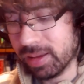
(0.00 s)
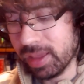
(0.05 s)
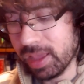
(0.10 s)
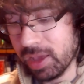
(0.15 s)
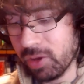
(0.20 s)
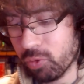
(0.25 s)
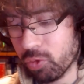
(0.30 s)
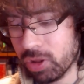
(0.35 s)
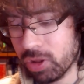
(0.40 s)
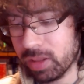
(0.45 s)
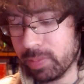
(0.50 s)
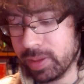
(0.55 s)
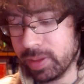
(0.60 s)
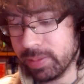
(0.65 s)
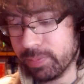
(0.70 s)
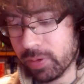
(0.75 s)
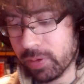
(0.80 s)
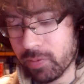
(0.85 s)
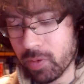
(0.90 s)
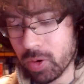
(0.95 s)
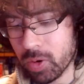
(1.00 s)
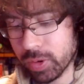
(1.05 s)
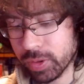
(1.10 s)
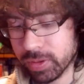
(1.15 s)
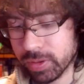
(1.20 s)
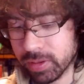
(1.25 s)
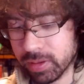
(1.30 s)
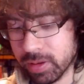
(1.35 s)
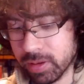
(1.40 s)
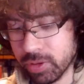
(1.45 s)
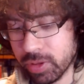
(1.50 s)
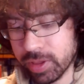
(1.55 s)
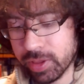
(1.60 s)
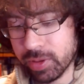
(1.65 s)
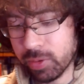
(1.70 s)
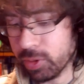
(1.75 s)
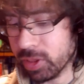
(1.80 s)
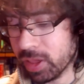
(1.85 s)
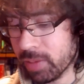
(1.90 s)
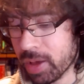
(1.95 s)
Incredibly perverse, she
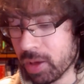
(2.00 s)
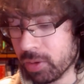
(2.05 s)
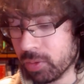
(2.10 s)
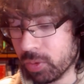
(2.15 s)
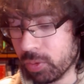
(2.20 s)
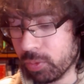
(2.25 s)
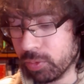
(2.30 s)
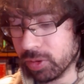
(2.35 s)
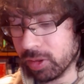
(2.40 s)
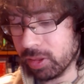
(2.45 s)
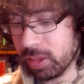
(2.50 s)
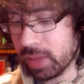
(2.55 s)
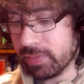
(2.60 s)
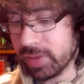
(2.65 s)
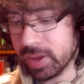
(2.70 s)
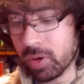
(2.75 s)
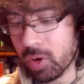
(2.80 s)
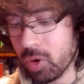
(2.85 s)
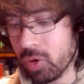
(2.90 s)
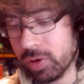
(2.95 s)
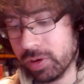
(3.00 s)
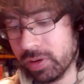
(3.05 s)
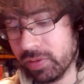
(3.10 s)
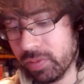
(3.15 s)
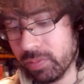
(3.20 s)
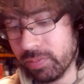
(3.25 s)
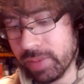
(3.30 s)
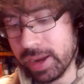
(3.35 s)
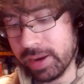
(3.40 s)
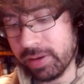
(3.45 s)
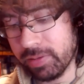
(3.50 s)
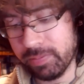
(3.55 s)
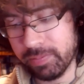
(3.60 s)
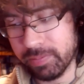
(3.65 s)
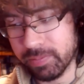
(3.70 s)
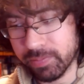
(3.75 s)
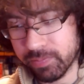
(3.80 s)
still somehow holds the loving heart of a maiden.